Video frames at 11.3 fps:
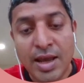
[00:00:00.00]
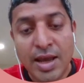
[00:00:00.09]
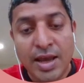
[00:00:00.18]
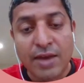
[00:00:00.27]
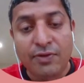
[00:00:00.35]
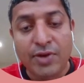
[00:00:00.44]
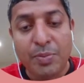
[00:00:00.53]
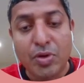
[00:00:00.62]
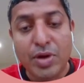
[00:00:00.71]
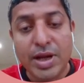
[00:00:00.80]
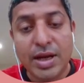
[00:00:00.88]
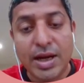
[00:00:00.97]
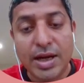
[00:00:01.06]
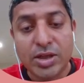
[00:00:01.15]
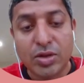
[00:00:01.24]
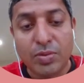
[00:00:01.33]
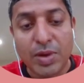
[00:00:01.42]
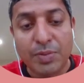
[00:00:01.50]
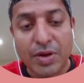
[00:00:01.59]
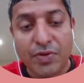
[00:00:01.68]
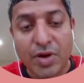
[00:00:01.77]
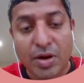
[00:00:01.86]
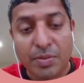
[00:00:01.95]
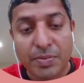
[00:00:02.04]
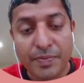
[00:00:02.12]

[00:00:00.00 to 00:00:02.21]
if reporting needs to be performed.